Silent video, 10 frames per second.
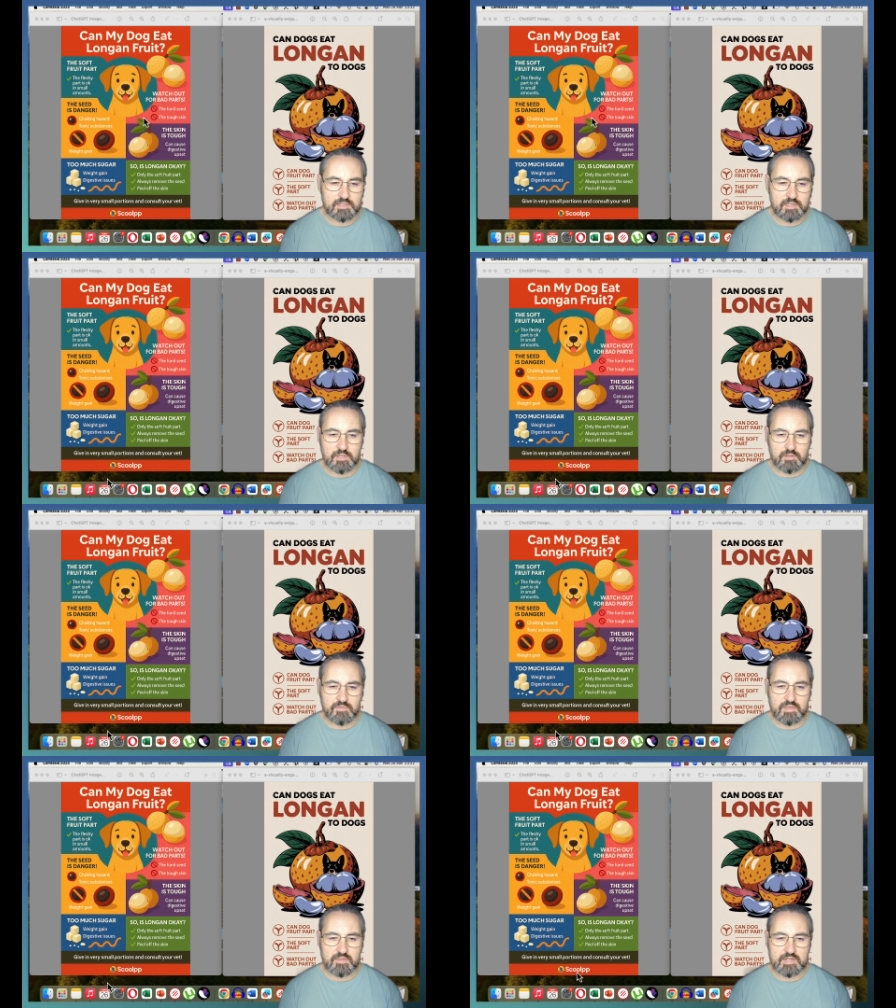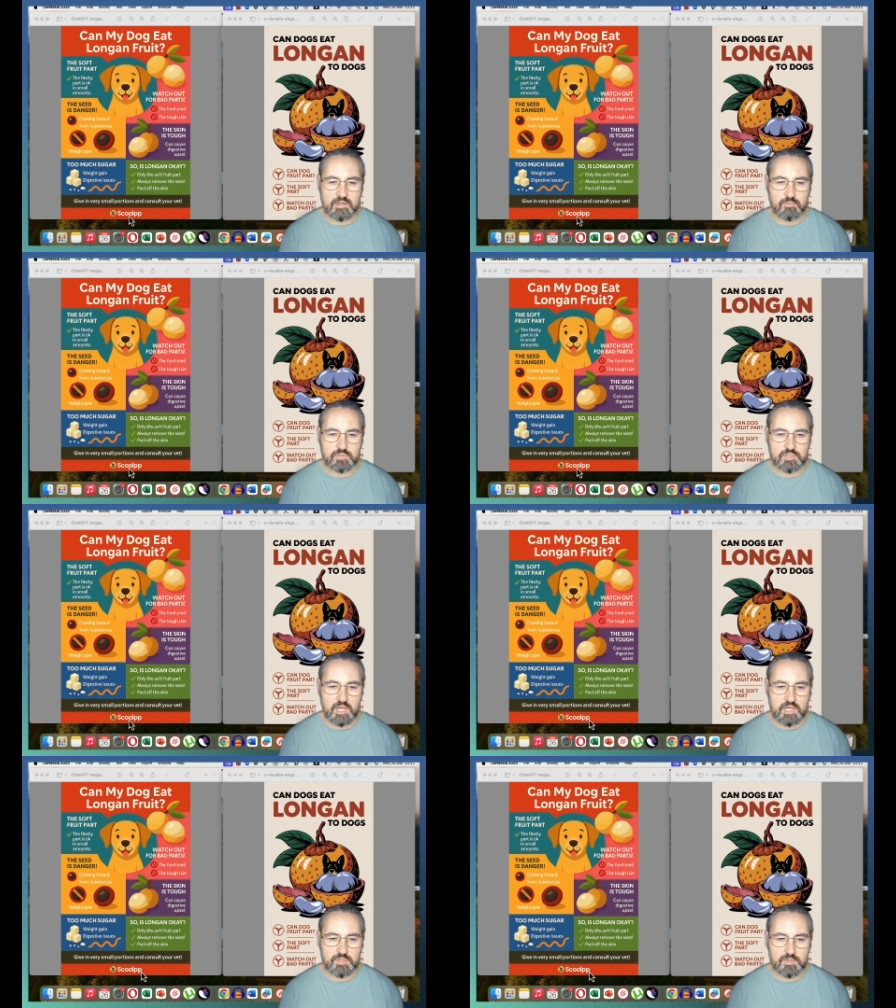The only thing that I would
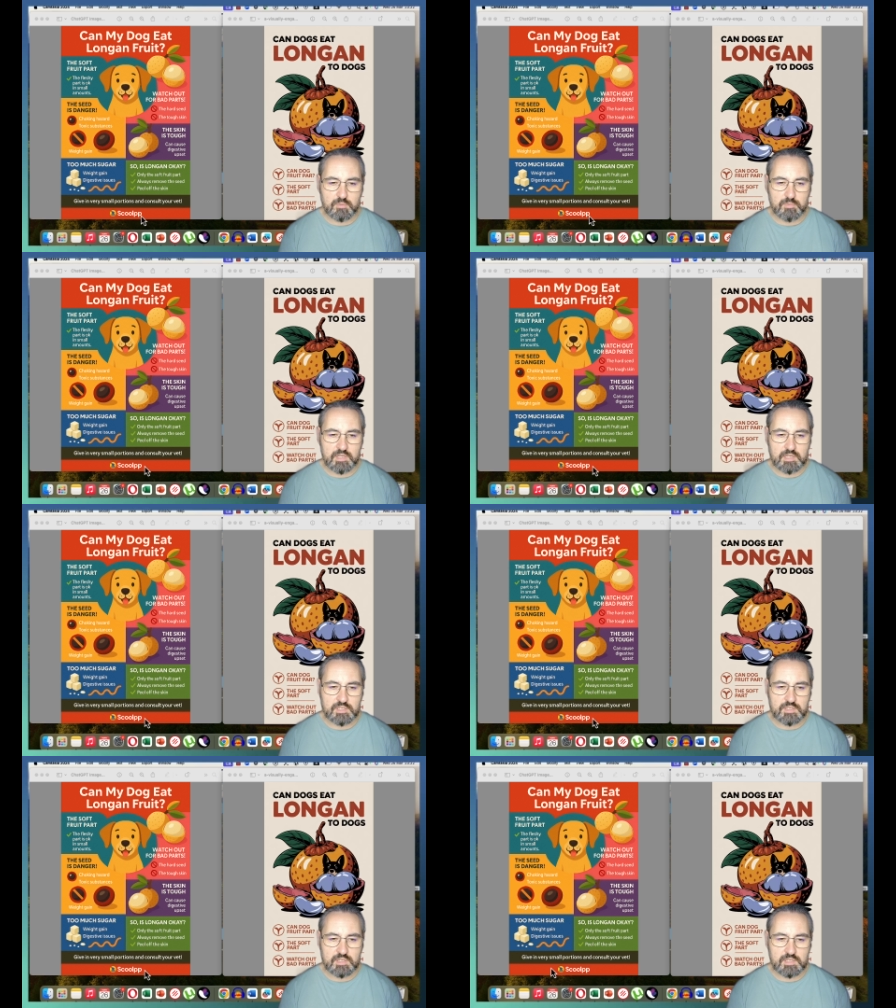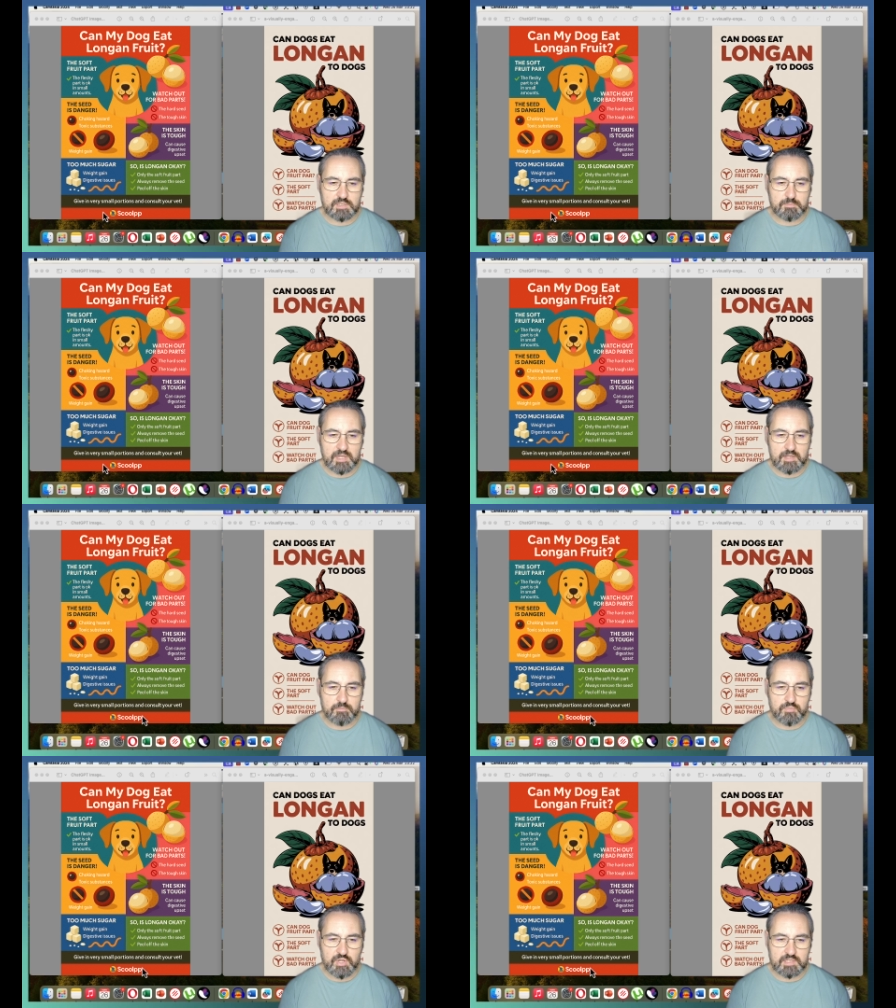change probably is this
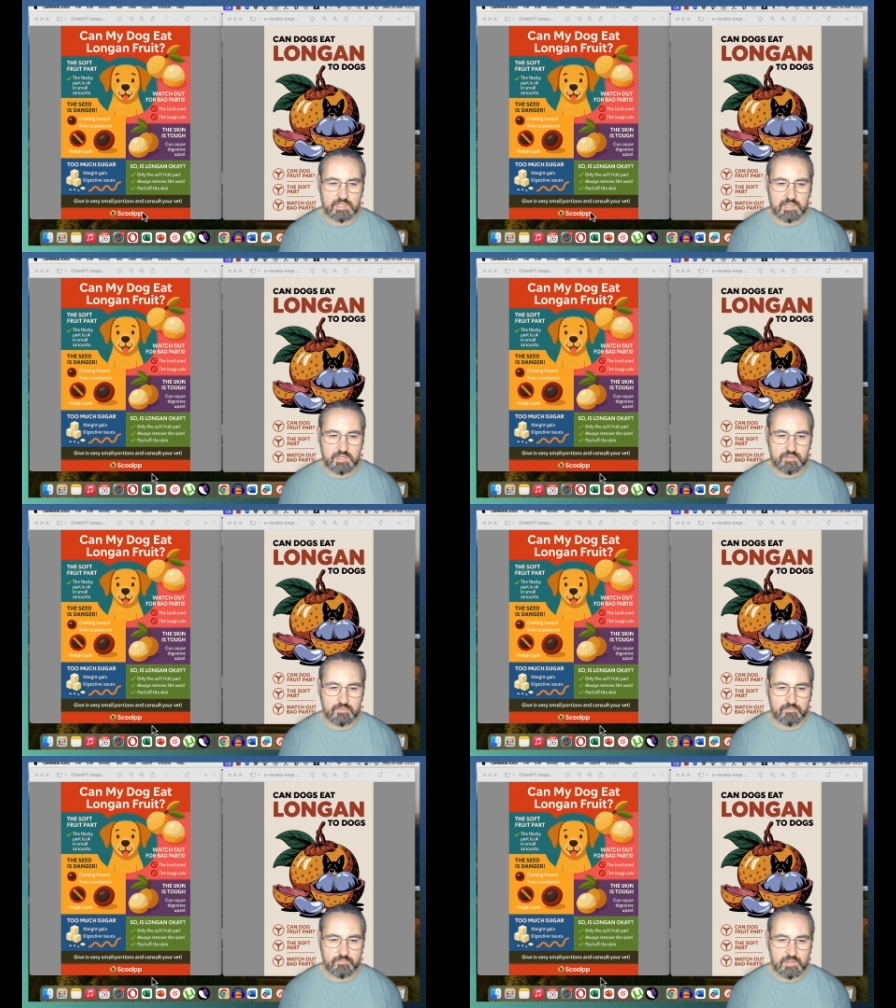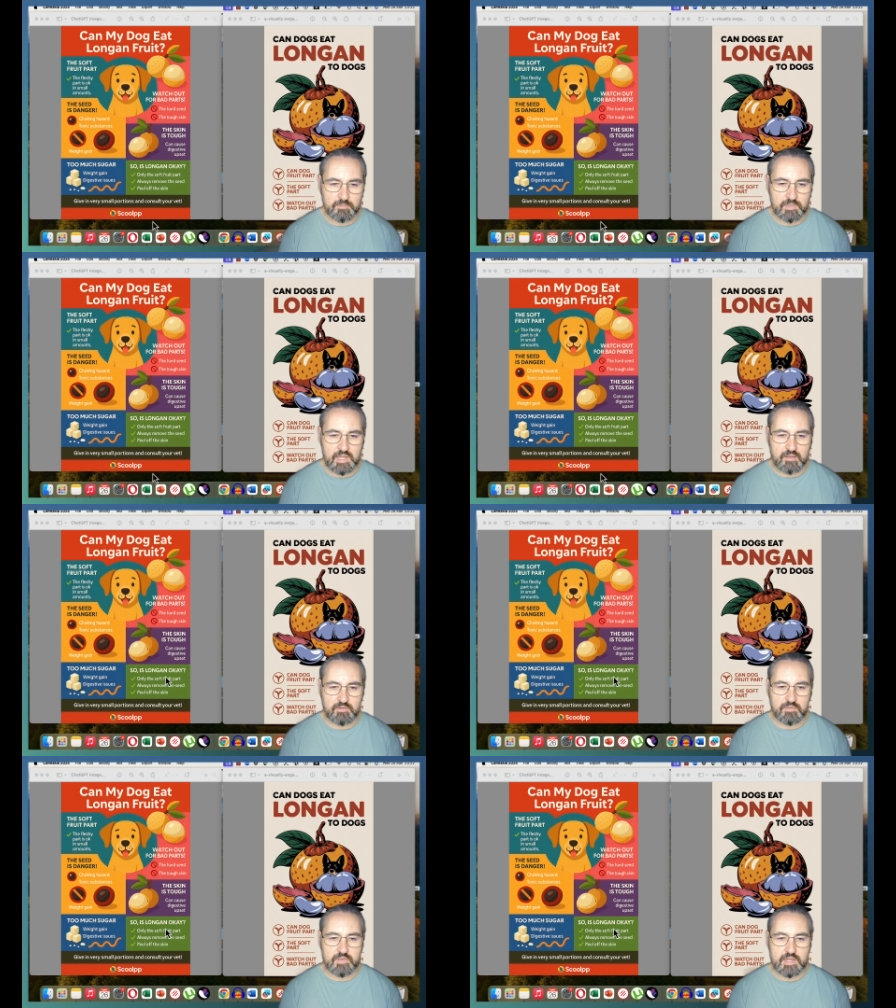made-up brand here, but
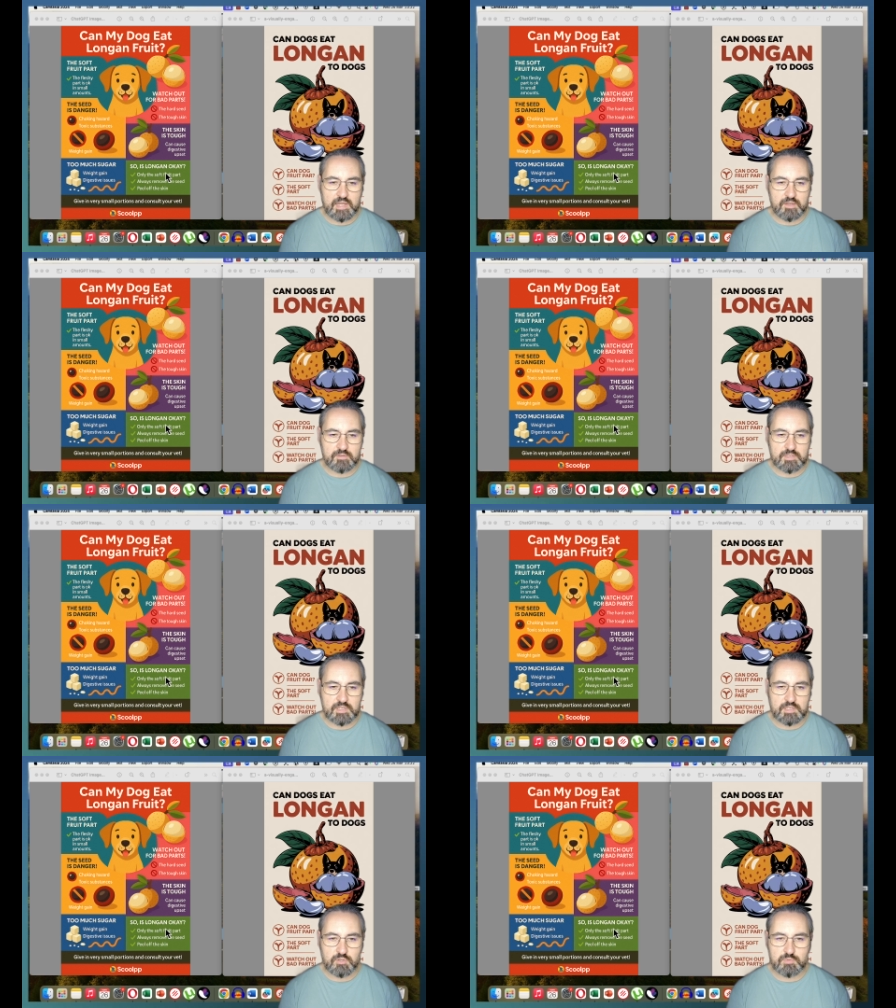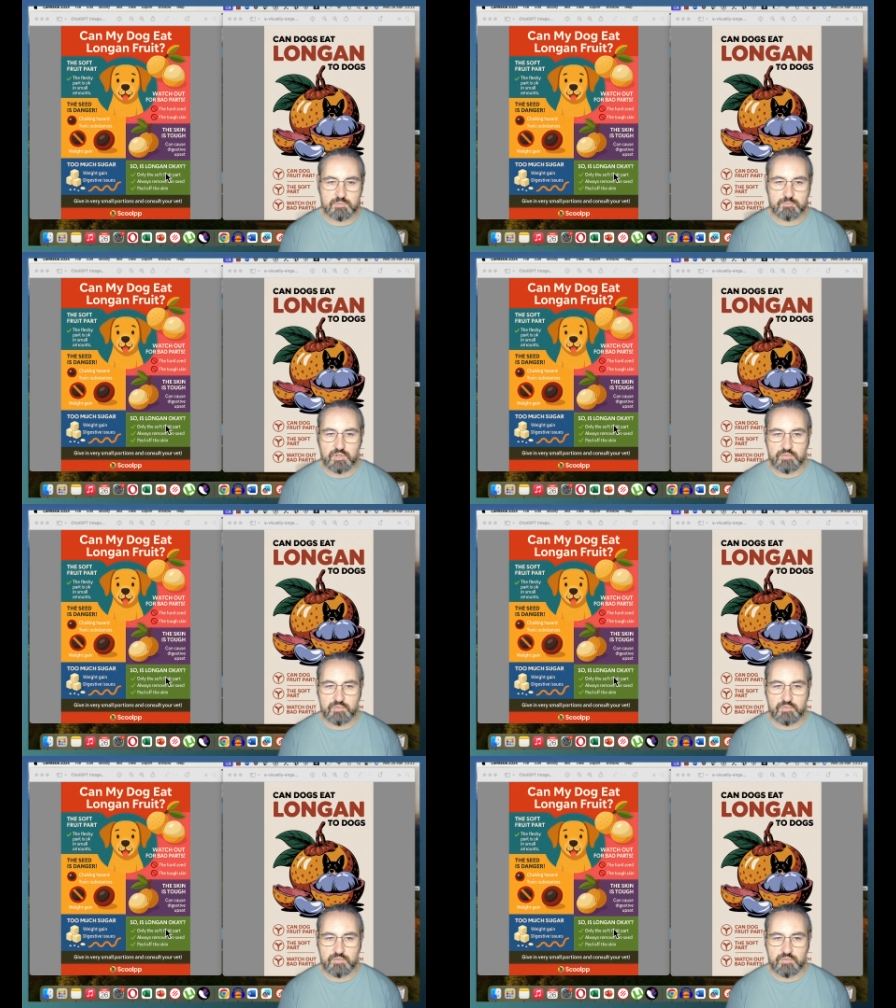everything else is almost